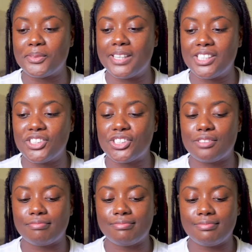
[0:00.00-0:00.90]
watch
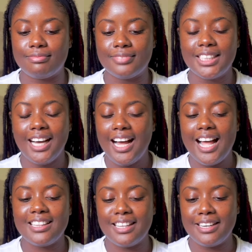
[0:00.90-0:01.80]

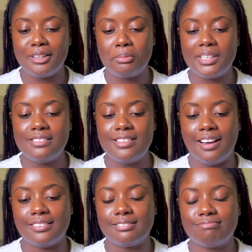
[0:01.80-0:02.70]
and then I'll be done.